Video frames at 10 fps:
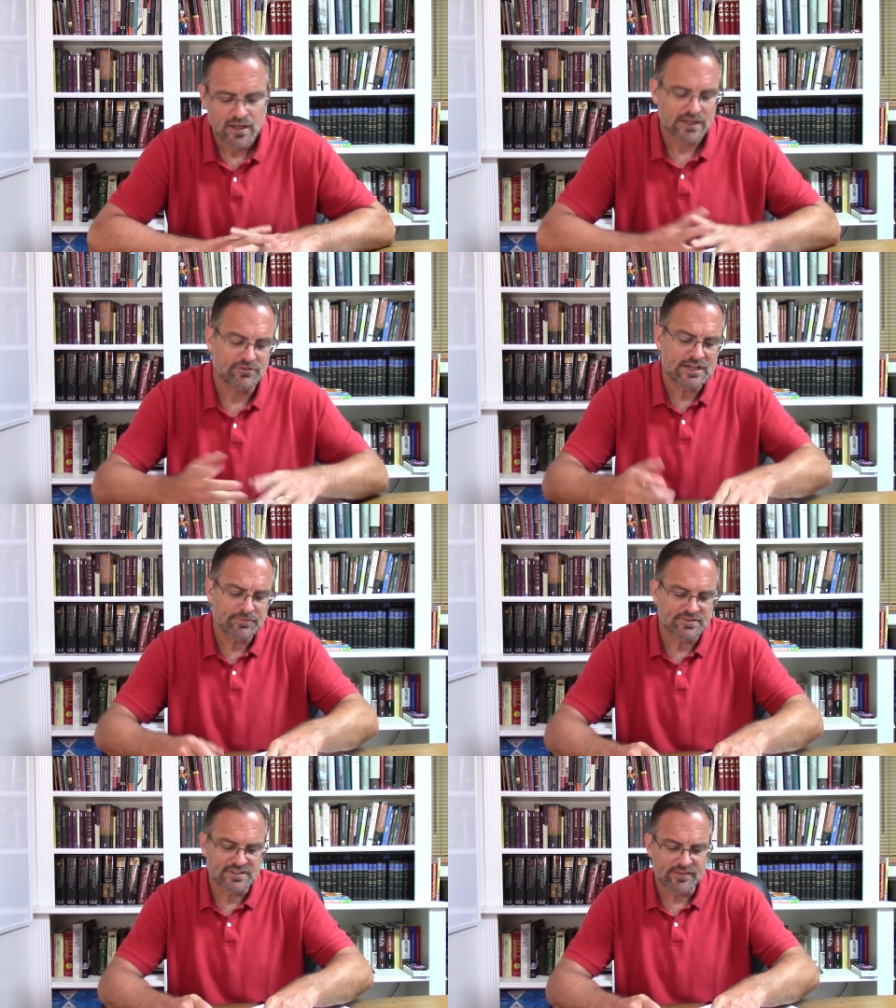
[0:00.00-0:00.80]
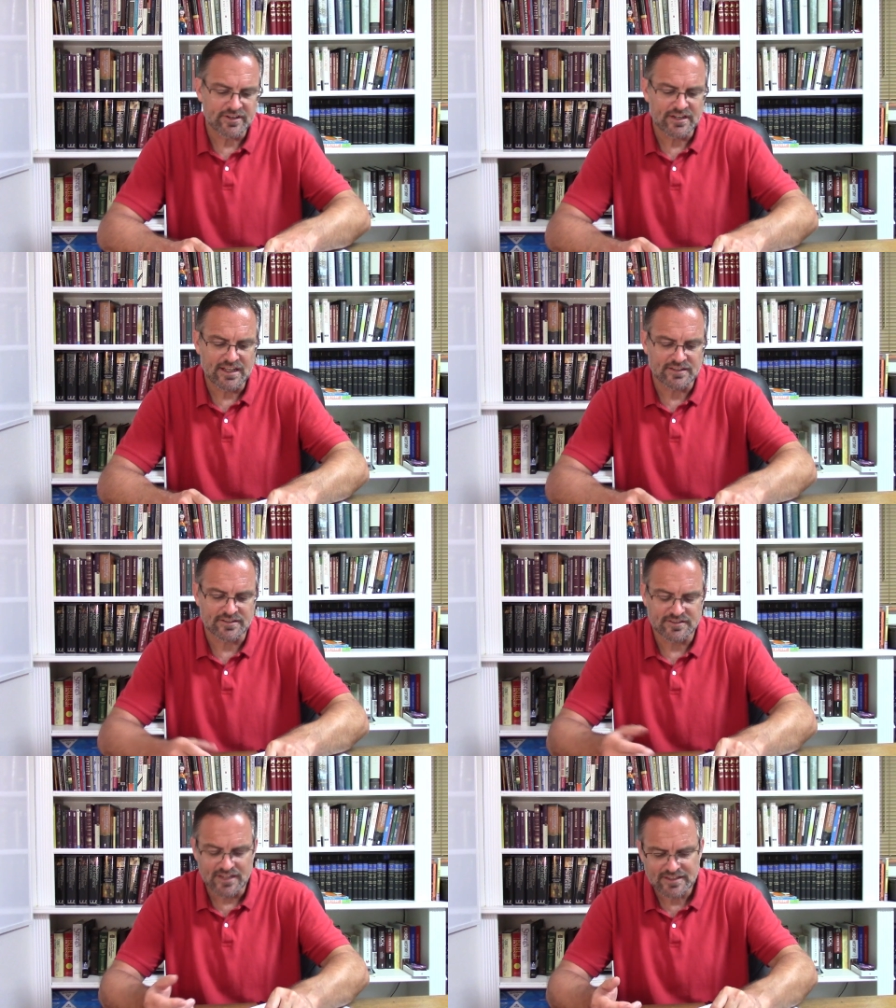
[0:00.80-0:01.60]
Now chapters 7 and 8 in
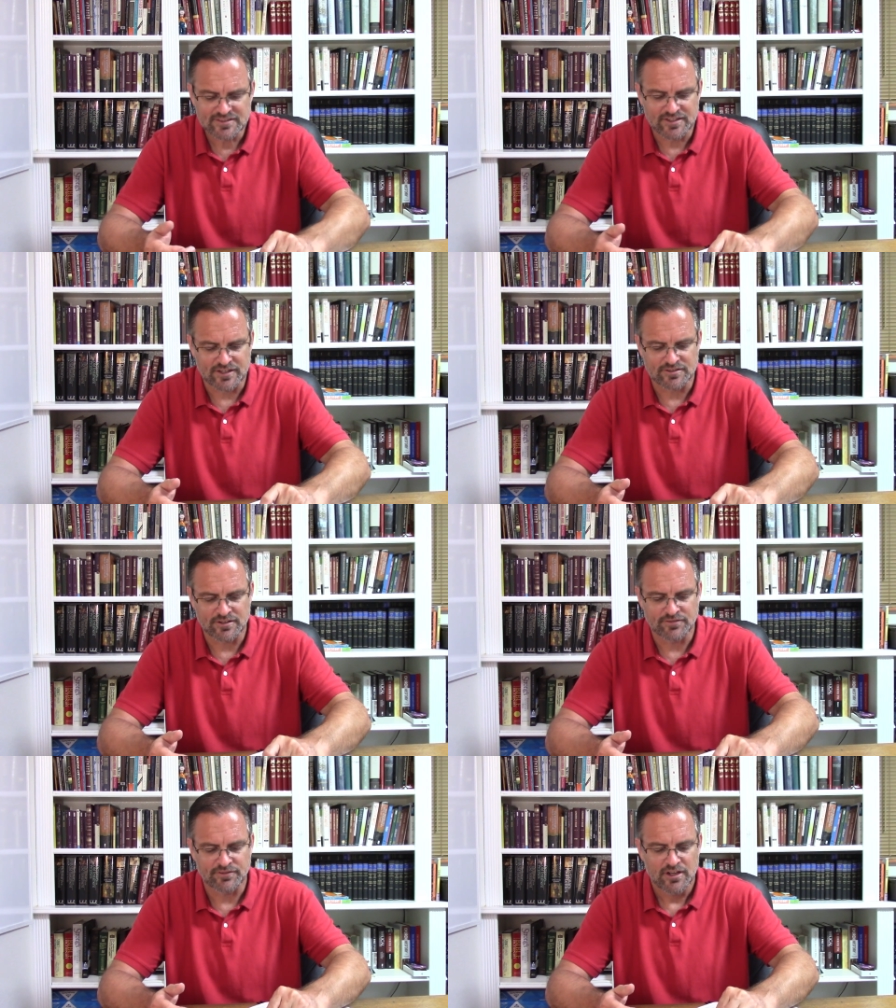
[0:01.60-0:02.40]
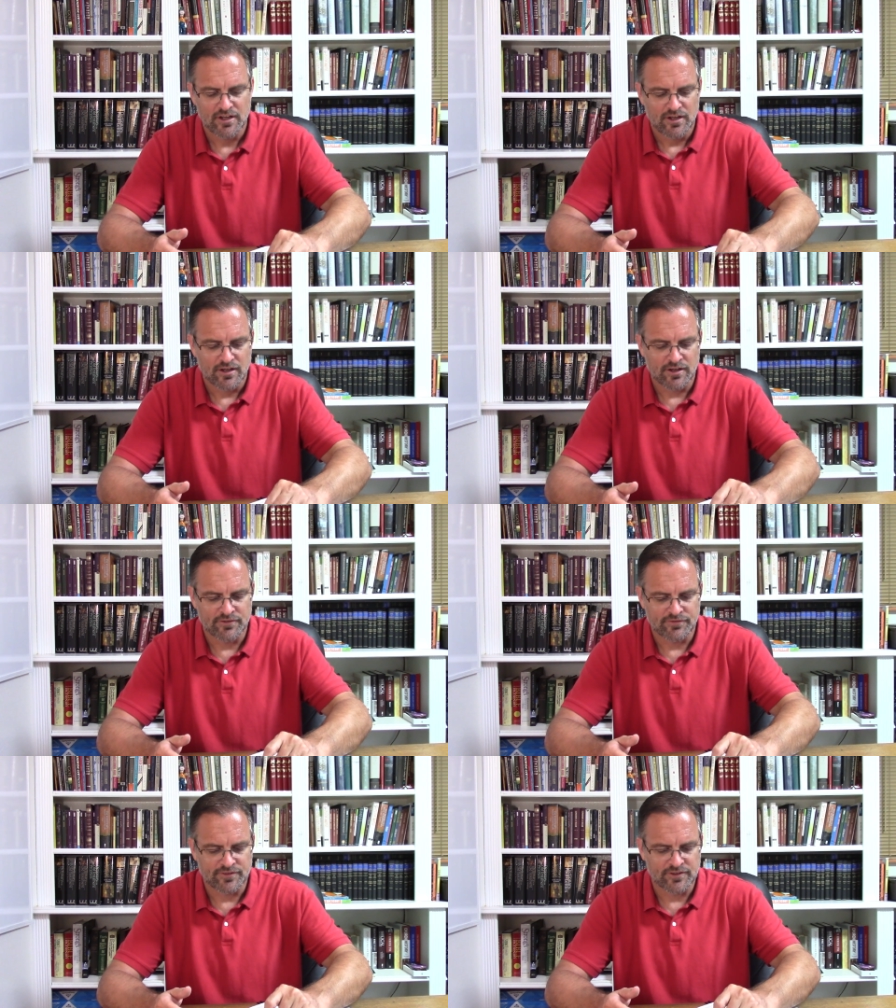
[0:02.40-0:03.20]
this next section of
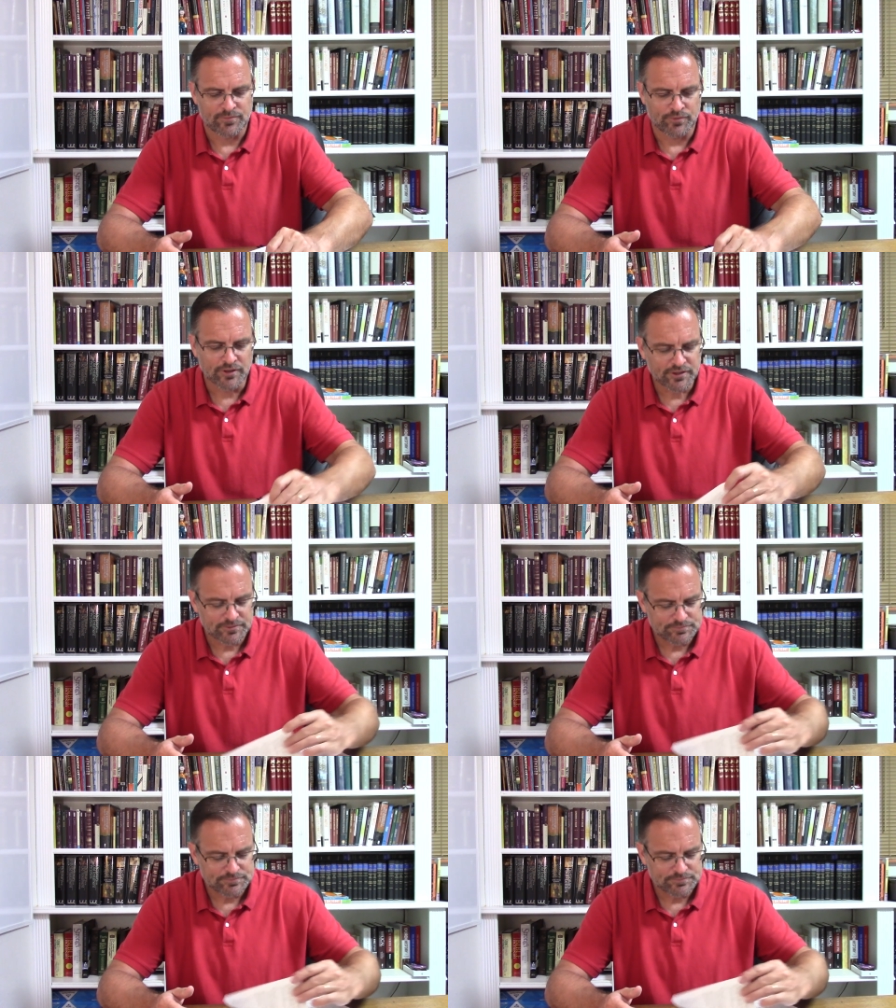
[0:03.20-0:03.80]
this book